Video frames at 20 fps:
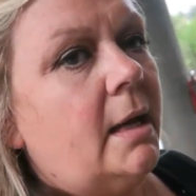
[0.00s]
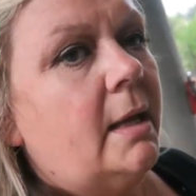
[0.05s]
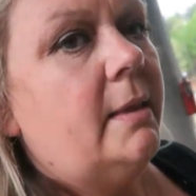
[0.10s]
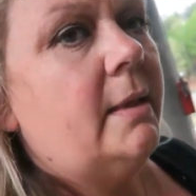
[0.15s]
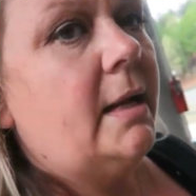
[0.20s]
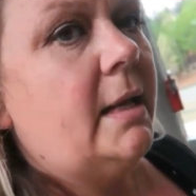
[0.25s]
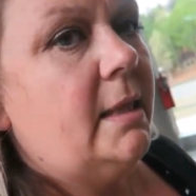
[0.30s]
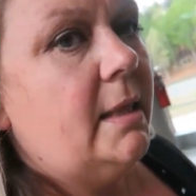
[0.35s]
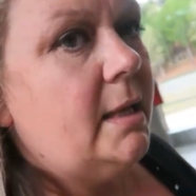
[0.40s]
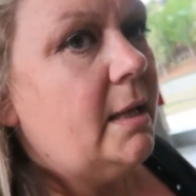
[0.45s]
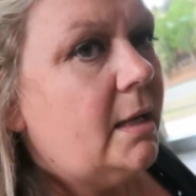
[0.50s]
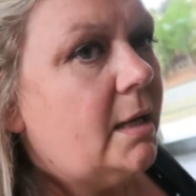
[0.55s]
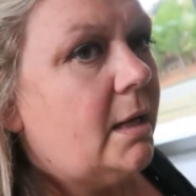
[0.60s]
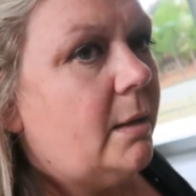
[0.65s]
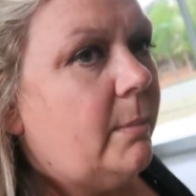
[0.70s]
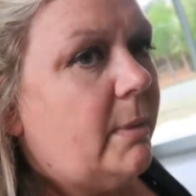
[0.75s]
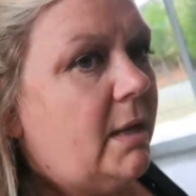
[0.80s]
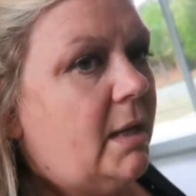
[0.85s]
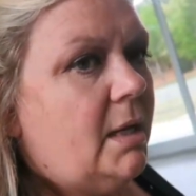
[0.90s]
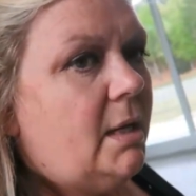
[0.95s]
And then I
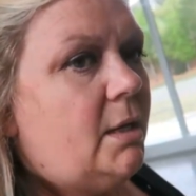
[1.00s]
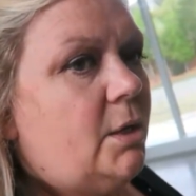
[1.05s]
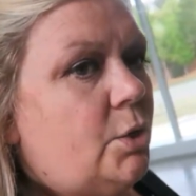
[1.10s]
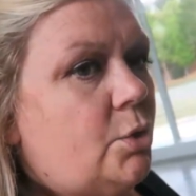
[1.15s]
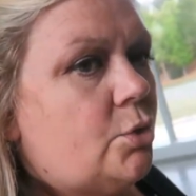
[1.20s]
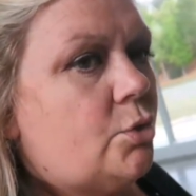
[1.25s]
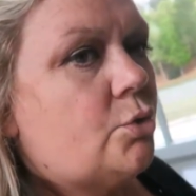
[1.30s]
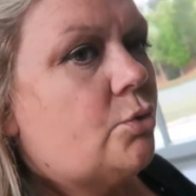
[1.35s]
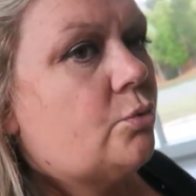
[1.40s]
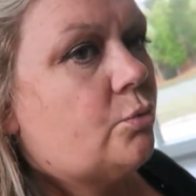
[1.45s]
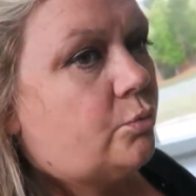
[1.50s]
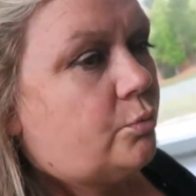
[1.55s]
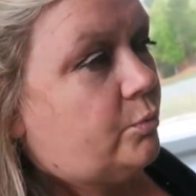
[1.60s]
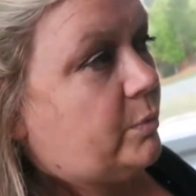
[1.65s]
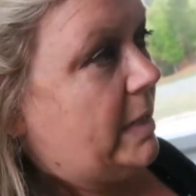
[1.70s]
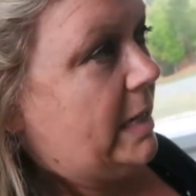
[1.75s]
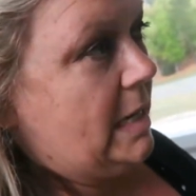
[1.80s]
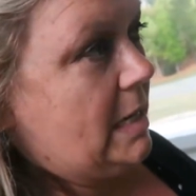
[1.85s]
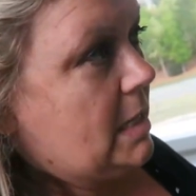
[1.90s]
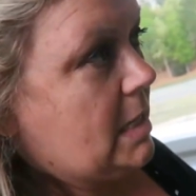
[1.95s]
think I might get a
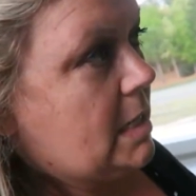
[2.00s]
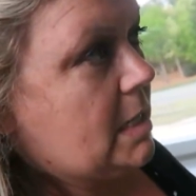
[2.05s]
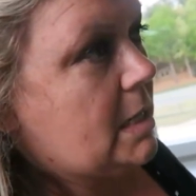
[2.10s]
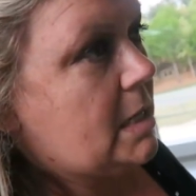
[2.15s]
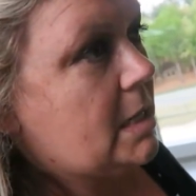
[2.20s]
drink.